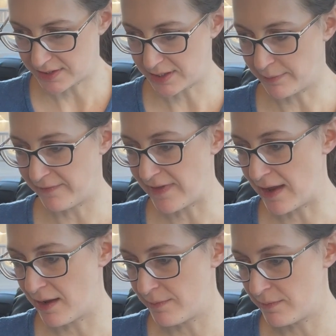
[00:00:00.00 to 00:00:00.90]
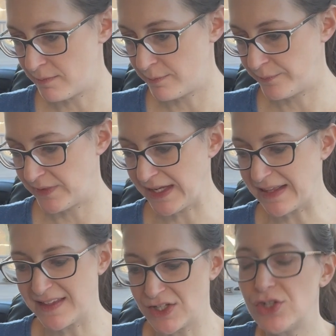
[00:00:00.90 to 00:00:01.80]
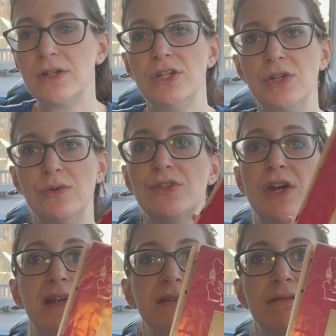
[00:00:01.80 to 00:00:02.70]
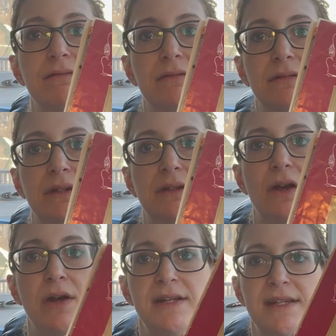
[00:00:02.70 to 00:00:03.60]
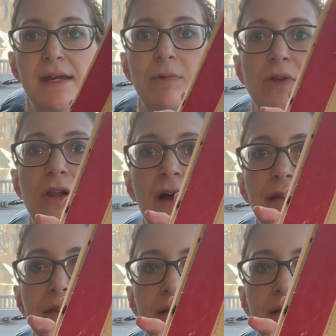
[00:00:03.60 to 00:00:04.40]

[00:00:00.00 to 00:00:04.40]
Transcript: some of them, like things you can use as on a tablecloth,